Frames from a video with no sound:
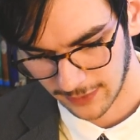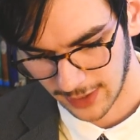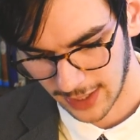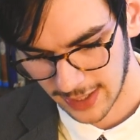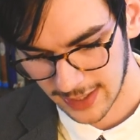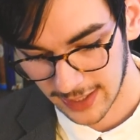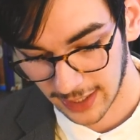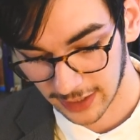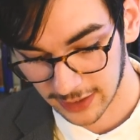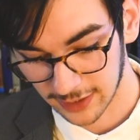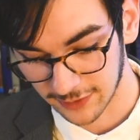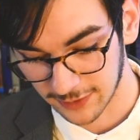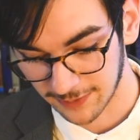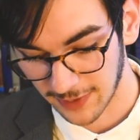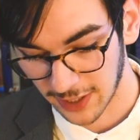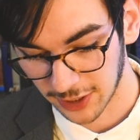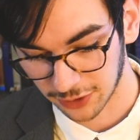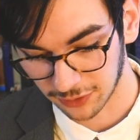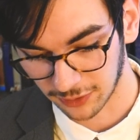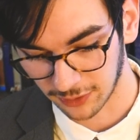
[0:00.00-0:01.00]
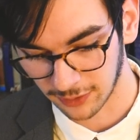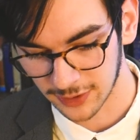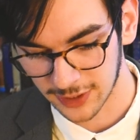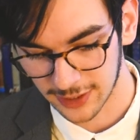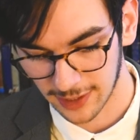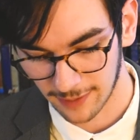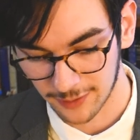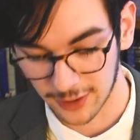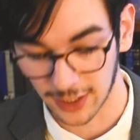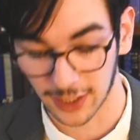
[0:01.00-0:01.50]
index of special
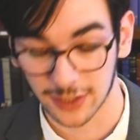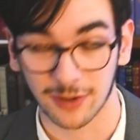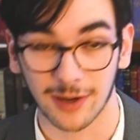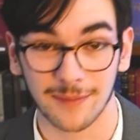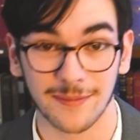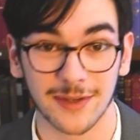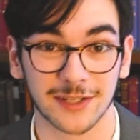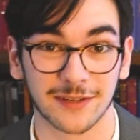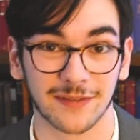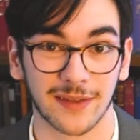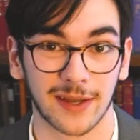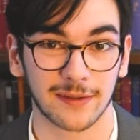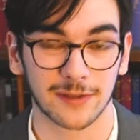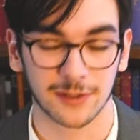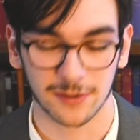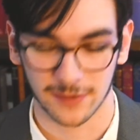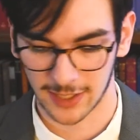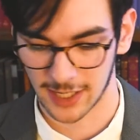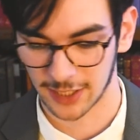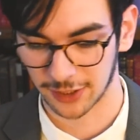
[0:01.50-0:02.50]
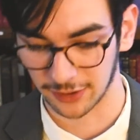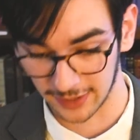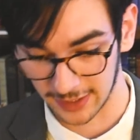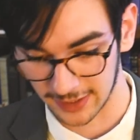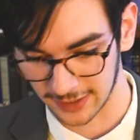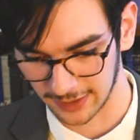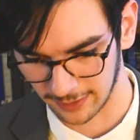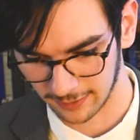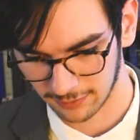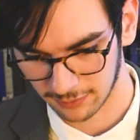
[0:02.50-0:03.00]
subjects. So I missed that. So there actually
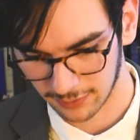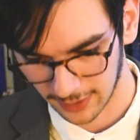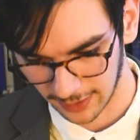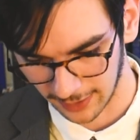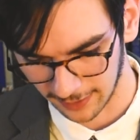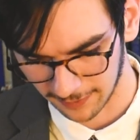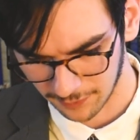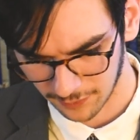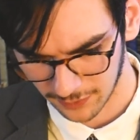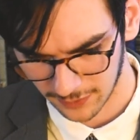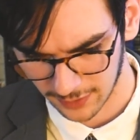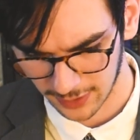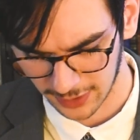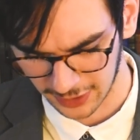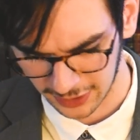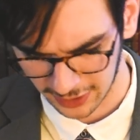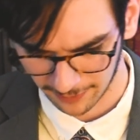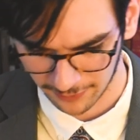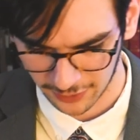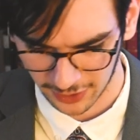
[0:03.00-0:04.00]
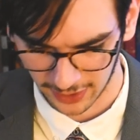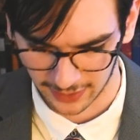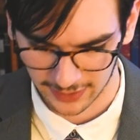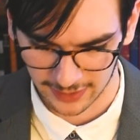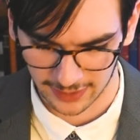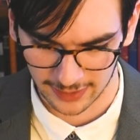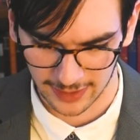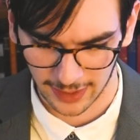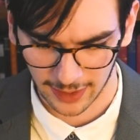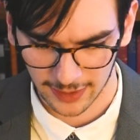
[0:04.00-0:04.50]
is a
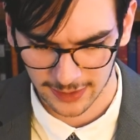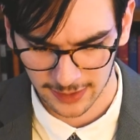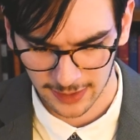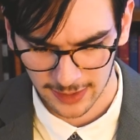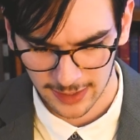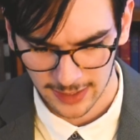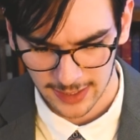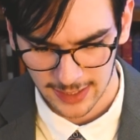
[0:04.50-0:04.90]
subjects index.